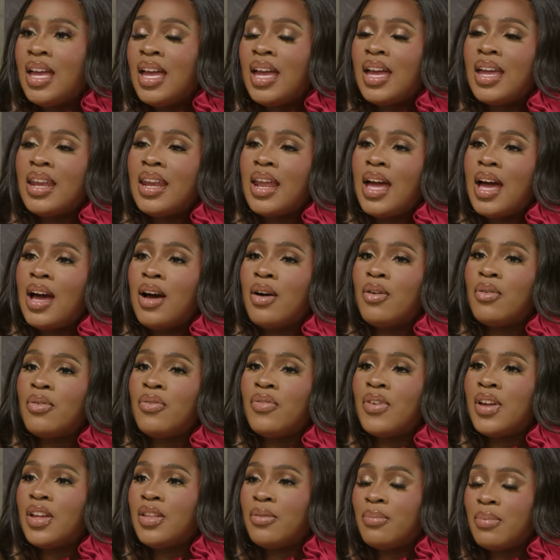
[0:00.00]
and how
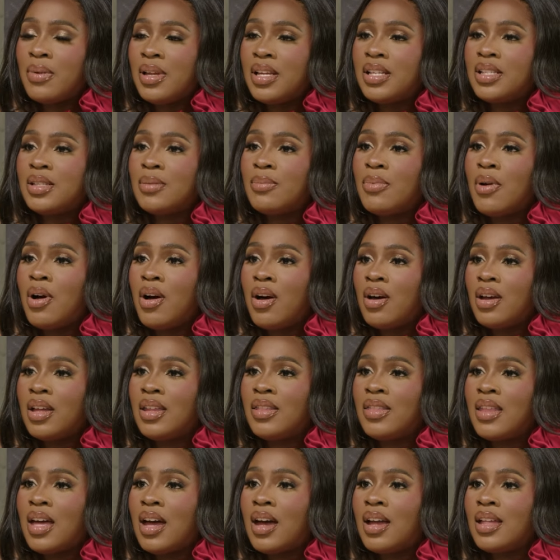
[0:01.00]
faith plays a part in that.